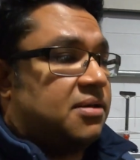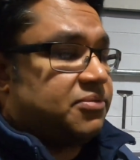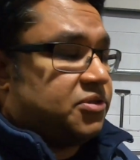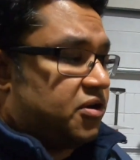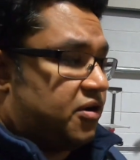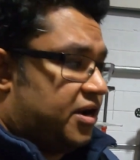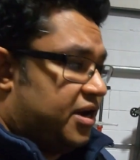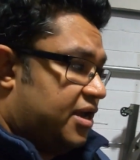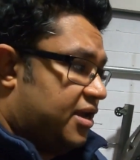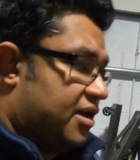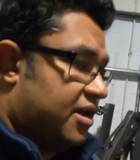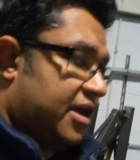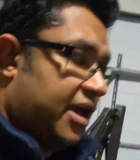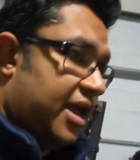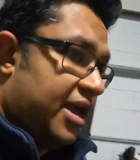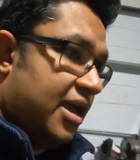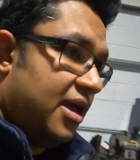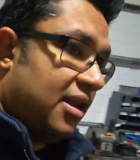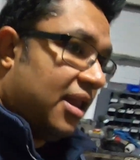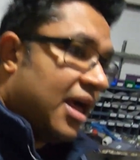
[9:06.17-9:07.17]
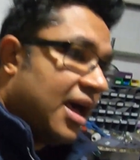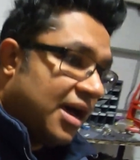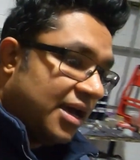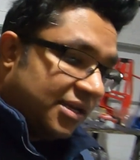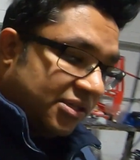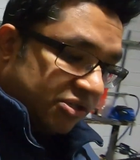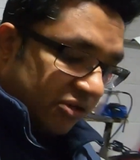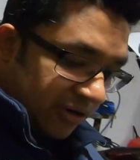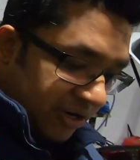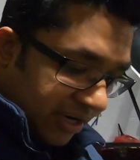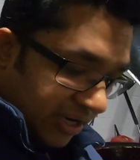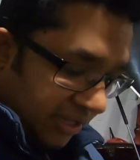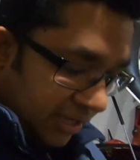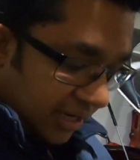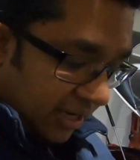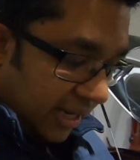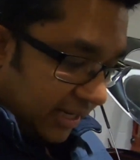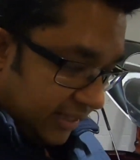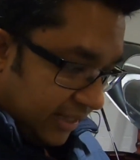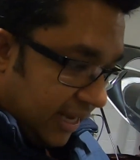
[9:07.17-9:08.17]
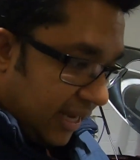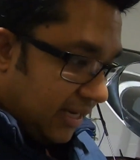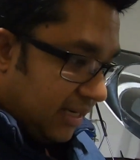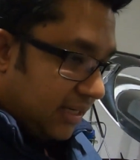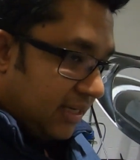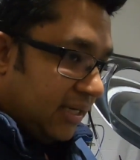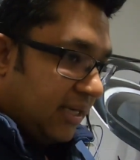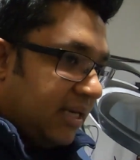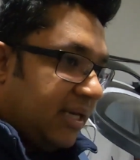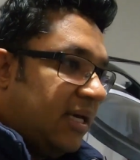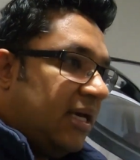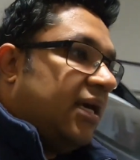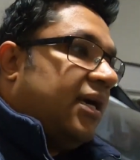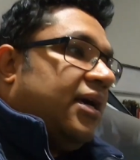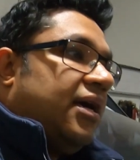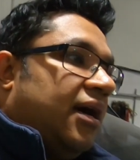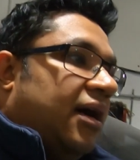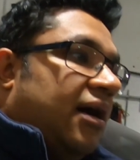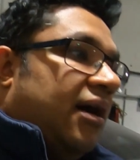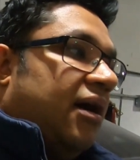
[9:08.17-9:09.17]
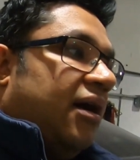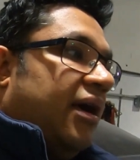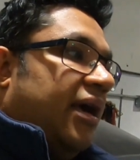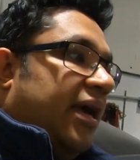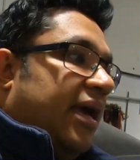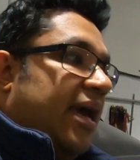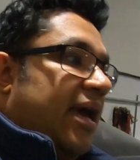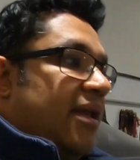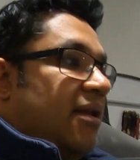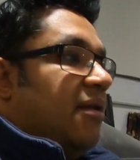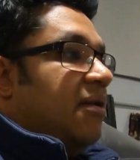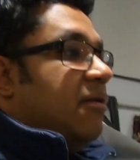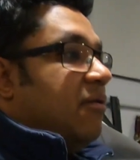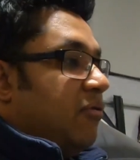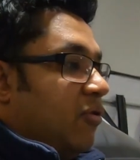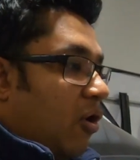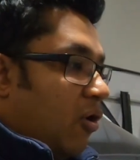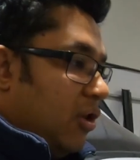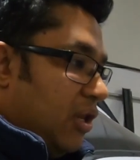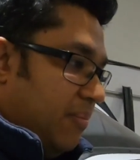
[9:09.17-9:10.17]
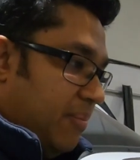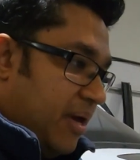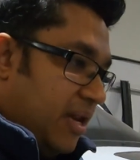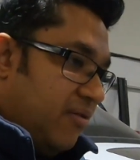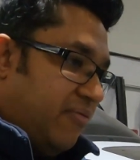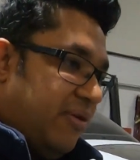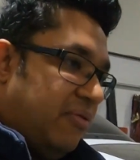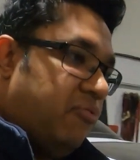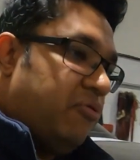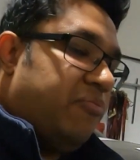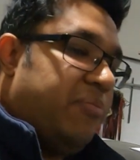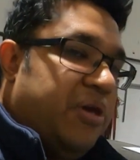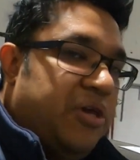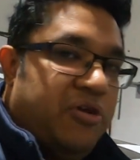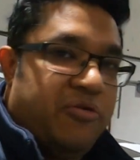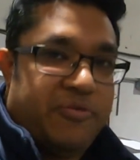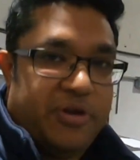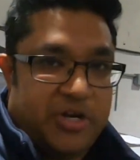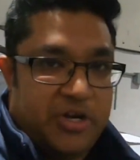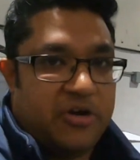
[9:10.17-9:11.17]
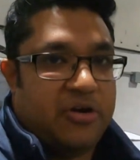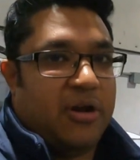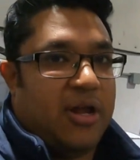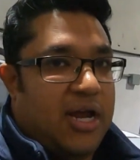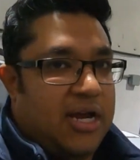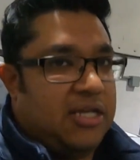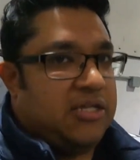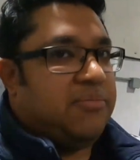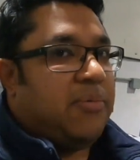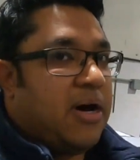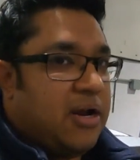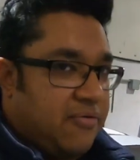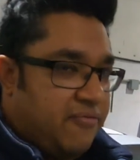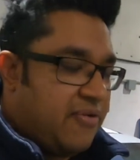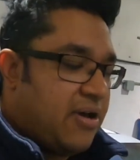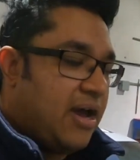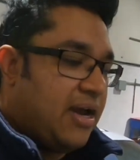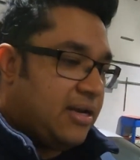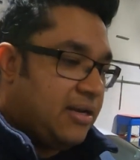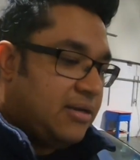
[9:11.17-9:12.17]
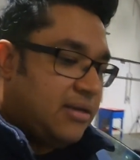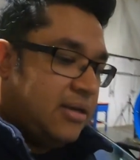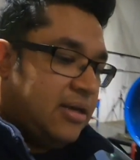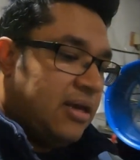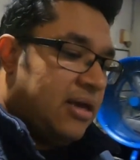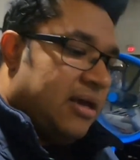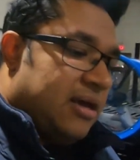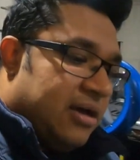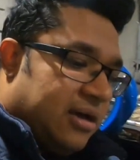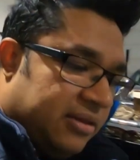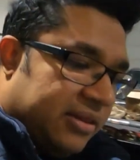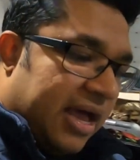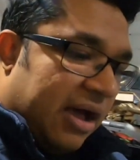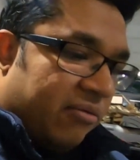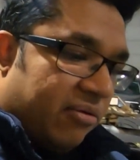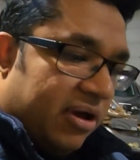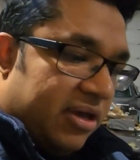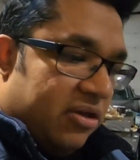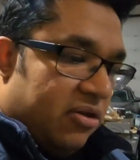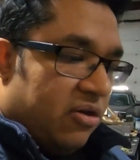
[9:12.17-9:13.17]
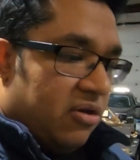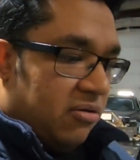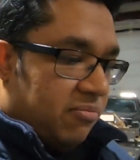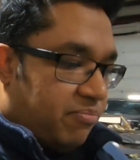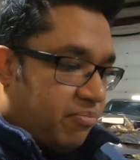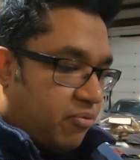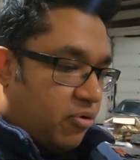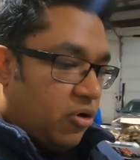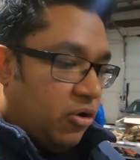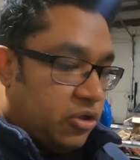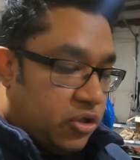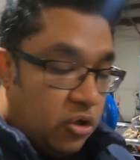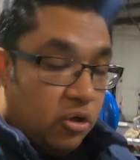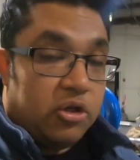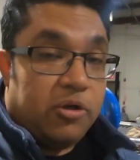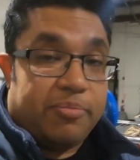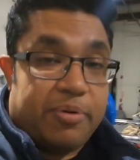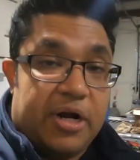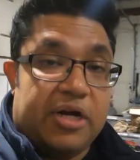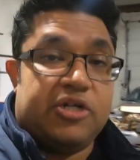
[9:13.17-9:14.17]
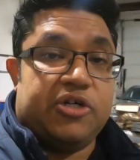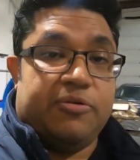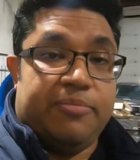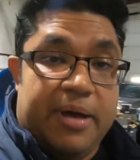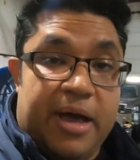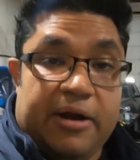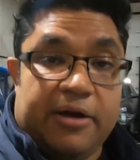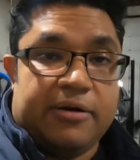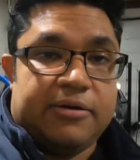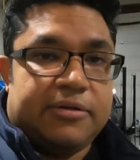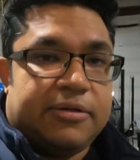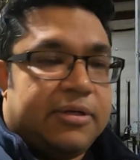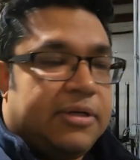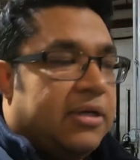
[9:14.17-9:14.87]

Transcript: AN lines or anything like that. Again, only benefit would be your return line is modified. That way you can control the pressure better.